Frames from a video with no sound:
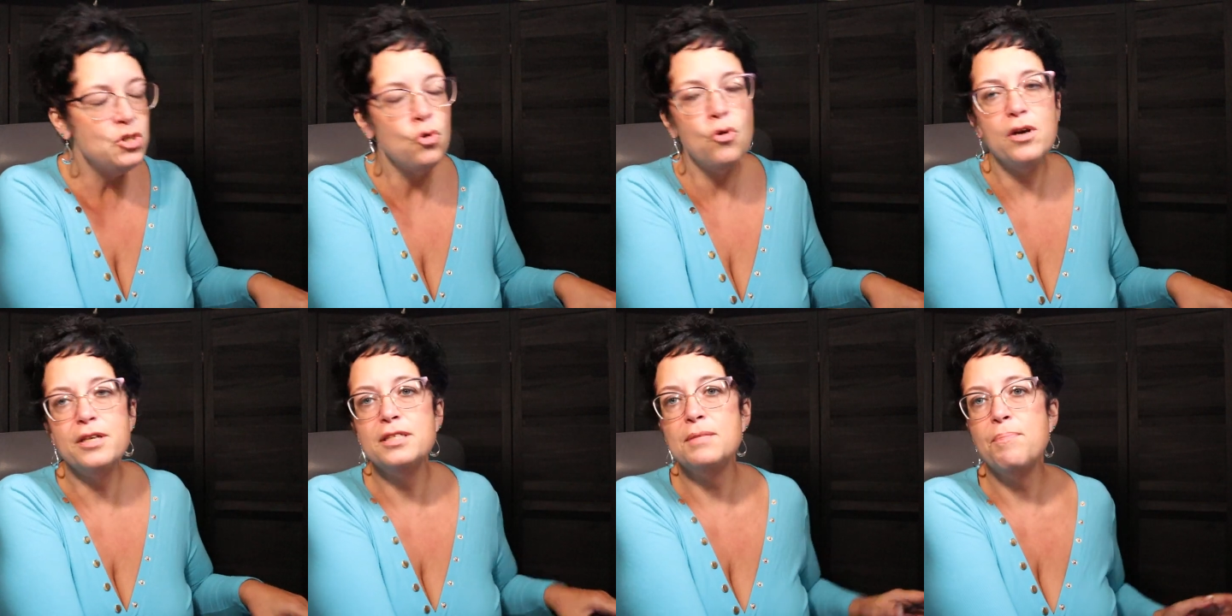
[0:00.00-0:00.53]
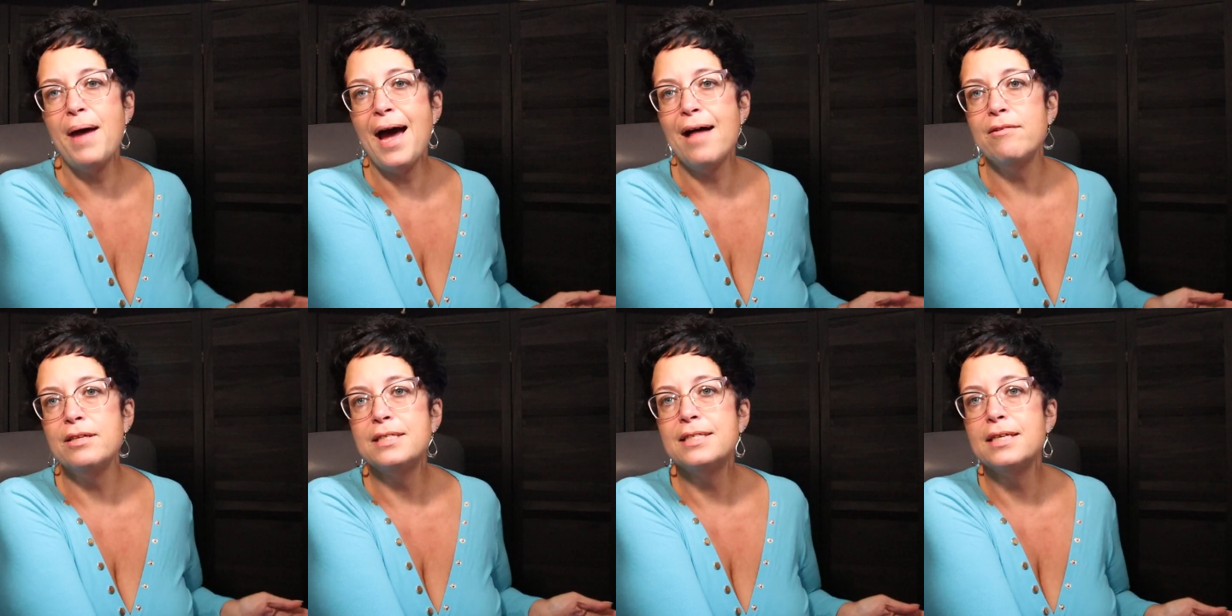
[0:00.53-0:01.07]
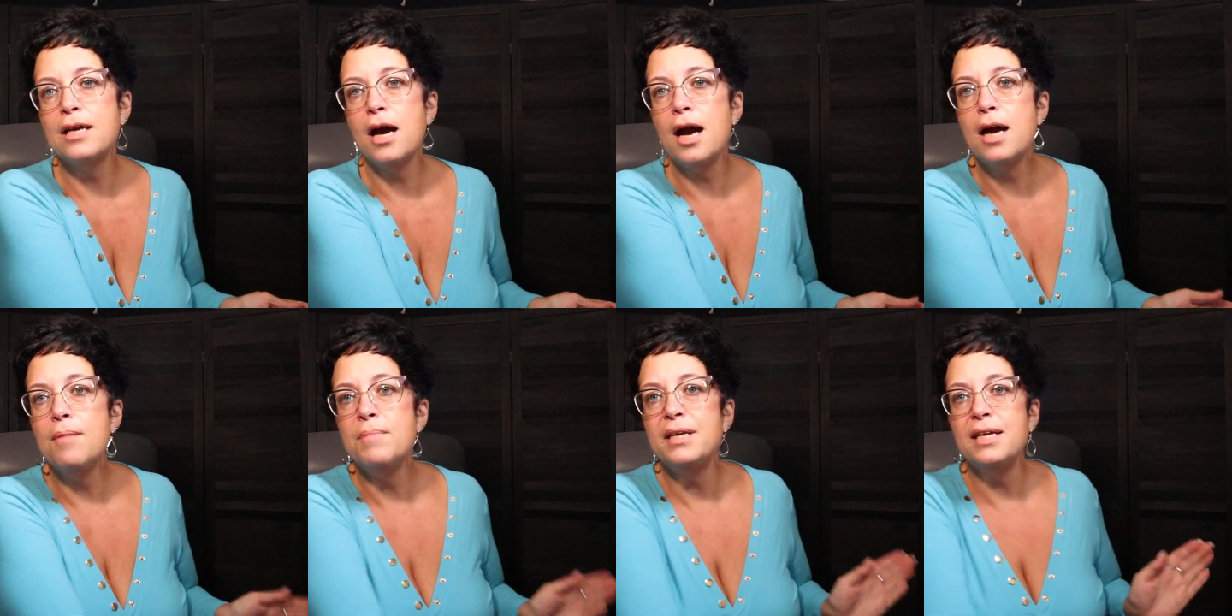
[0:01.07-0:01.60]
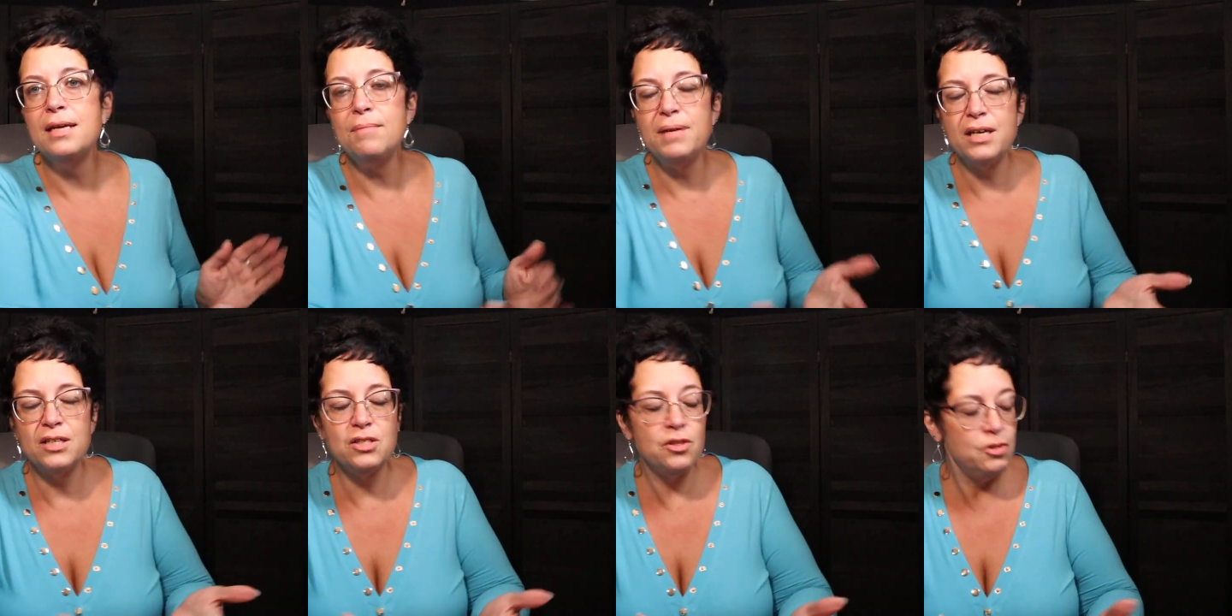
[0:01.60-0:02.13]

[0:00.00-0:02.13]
towards balance and harmony because